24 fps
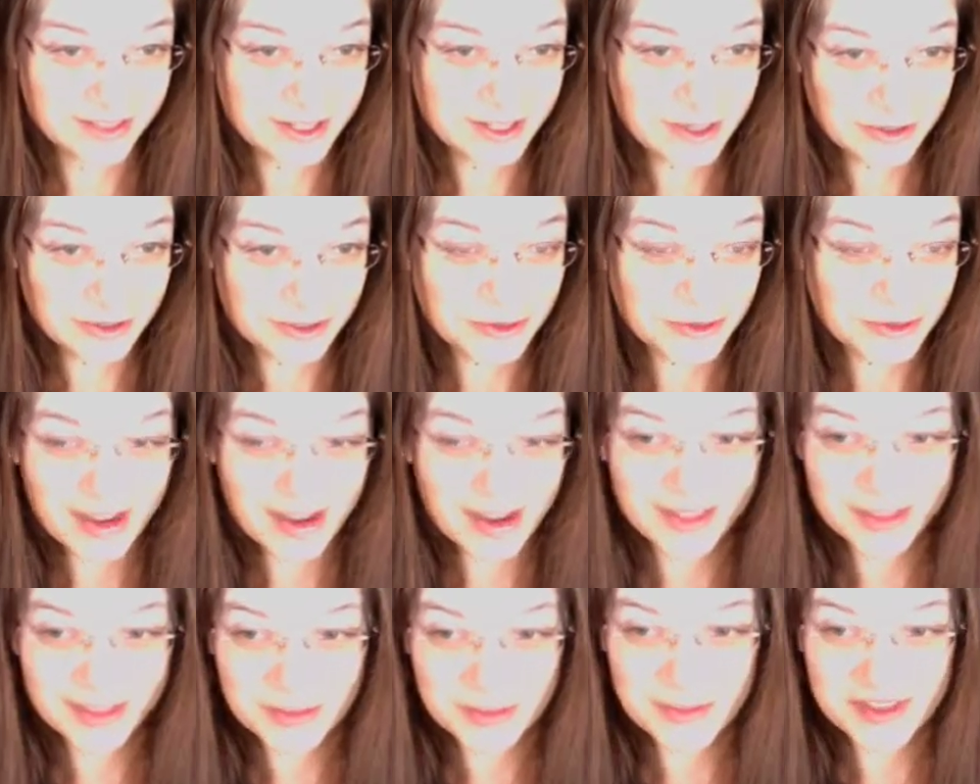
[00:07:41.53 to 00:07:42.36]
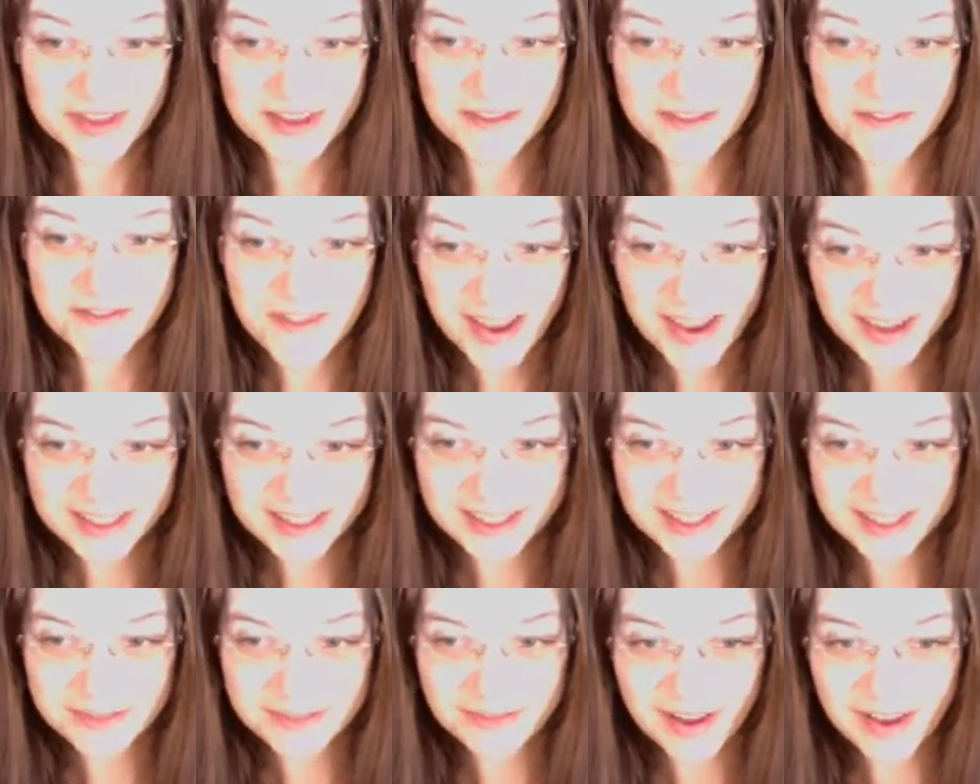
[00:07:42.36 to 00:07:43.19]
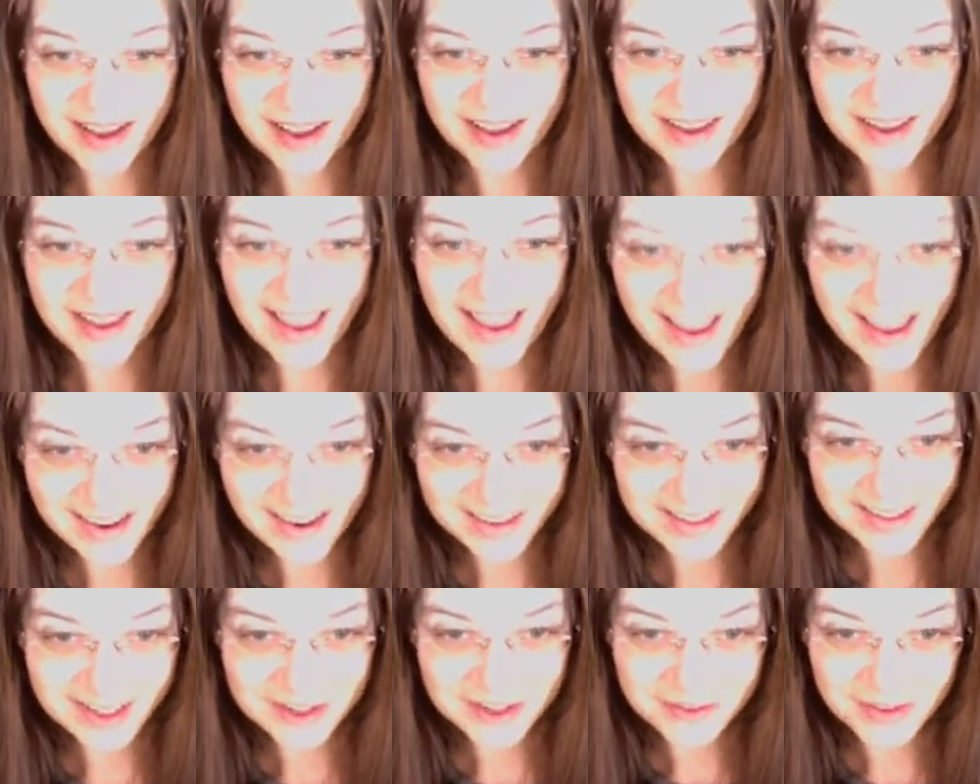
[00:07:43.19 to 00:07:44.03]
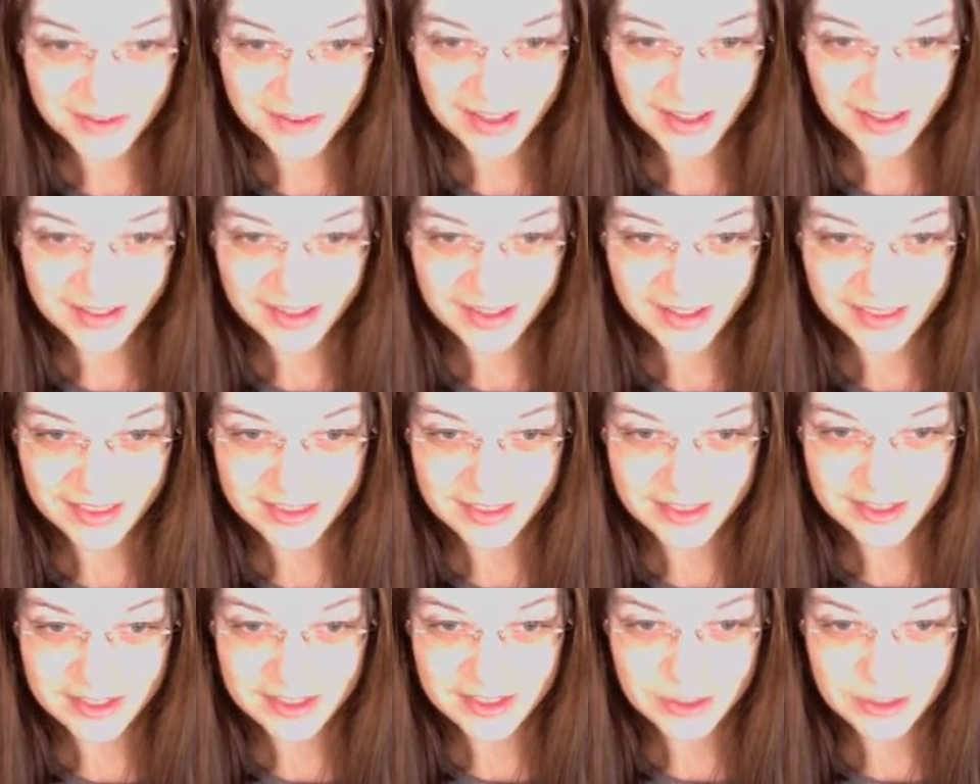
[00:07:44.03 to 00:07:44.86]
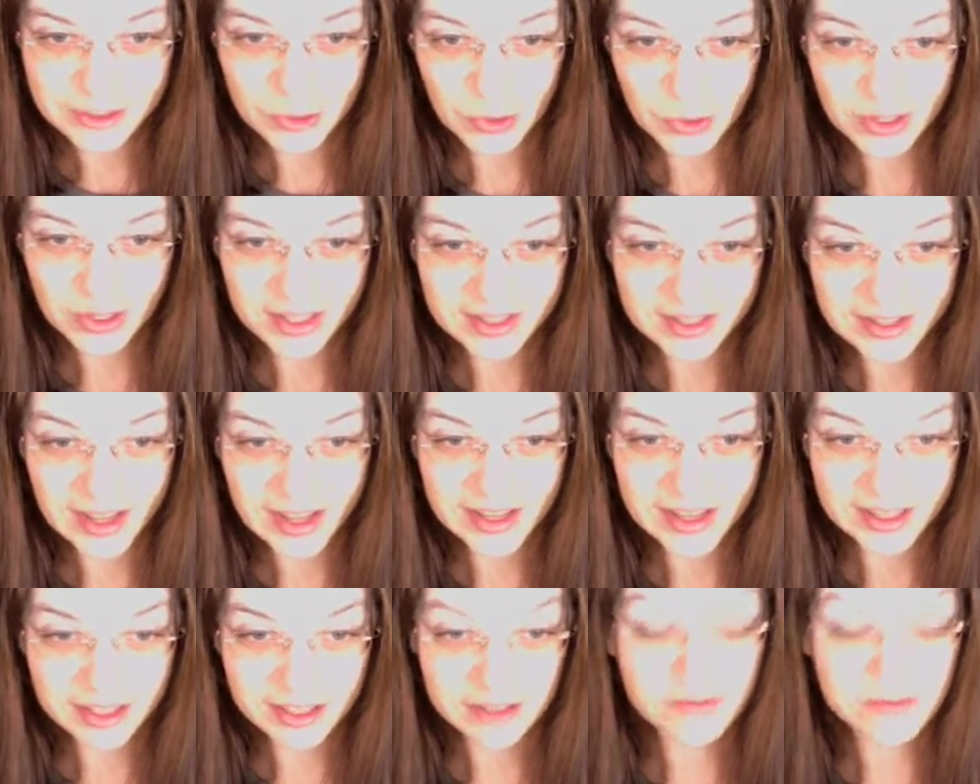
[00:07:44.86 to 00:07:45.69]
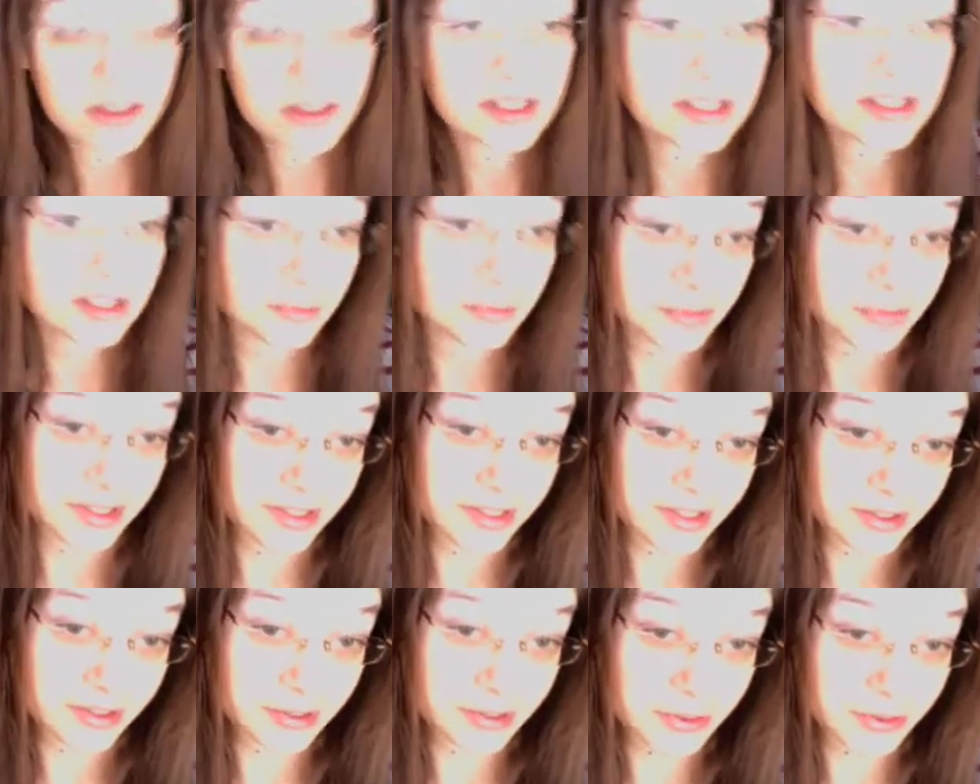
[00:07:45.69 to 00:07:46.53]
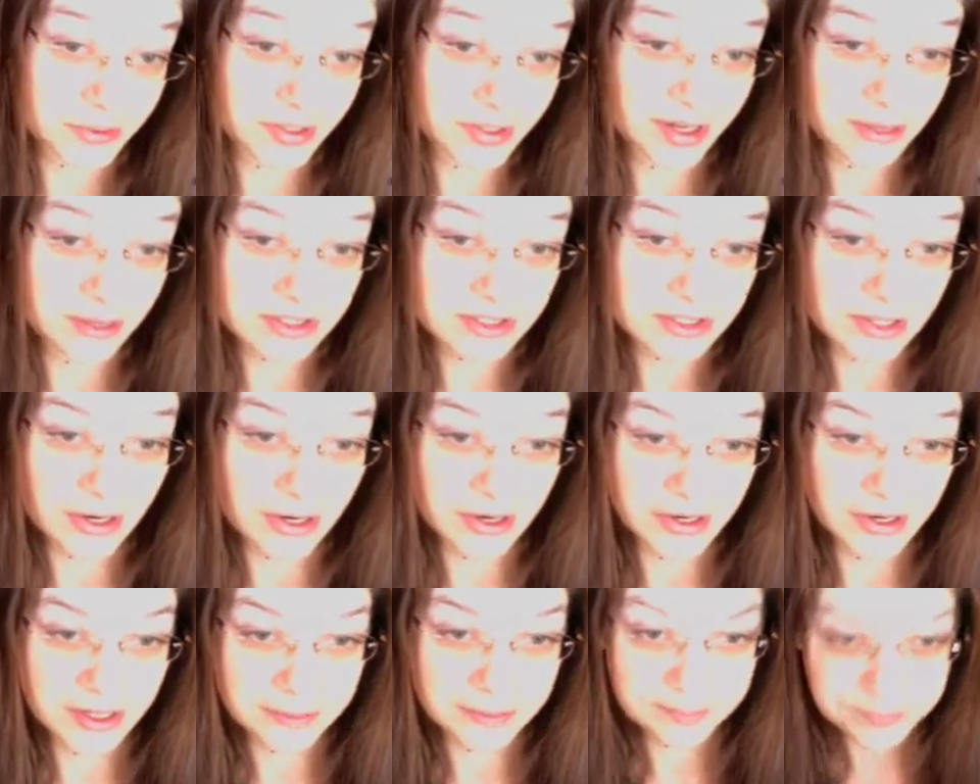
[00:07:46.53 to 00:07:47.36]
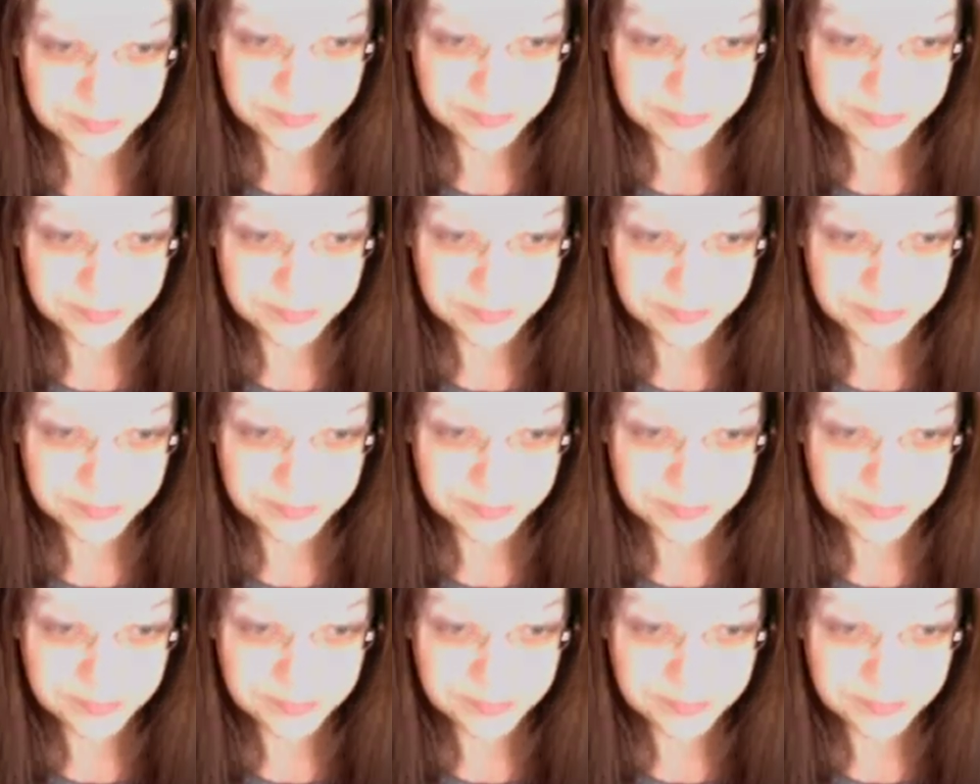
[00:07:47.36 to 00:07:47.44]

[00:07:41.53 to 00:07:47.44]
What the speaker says: directly be affected by any event like this is totally naive and simply ignorant. I'm sorry.